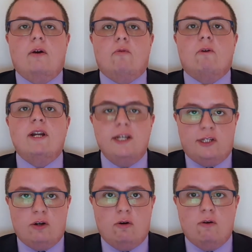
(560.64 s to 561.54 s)
When it
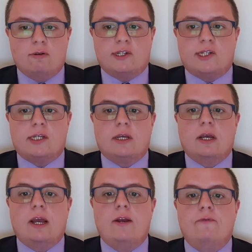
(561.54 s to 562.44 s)
talks
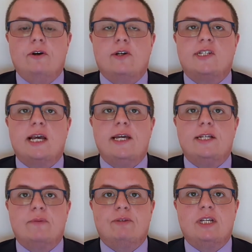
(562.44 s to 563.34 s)
in verse
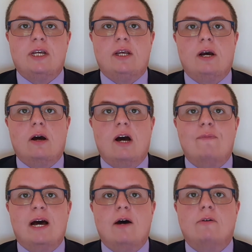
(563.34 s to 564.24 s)
eight in particular
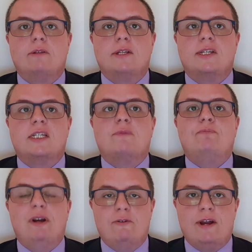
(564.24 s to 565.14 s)
about the
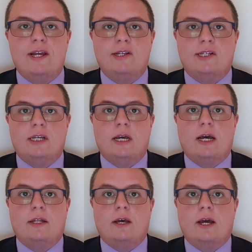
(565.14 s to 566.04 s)
Spirit
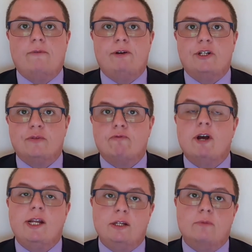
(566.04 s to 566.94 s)
and the language of
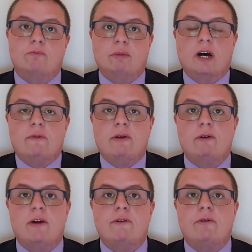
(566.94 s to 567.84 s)
wind and blowing
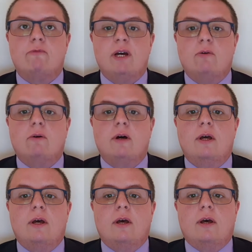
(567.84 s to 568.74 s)
where it will,
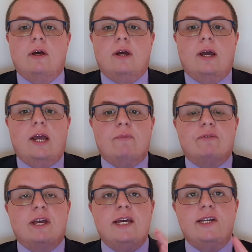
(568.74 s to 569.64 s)
it
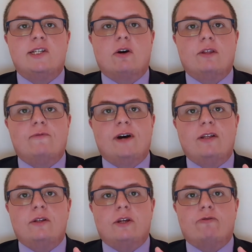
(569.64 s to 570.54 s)
plays on the fact
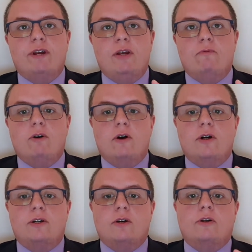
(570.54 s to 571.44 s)
that the Greek
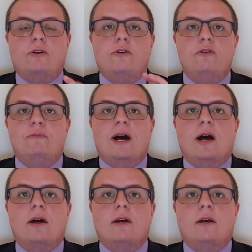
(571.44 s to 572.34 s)
word pneuma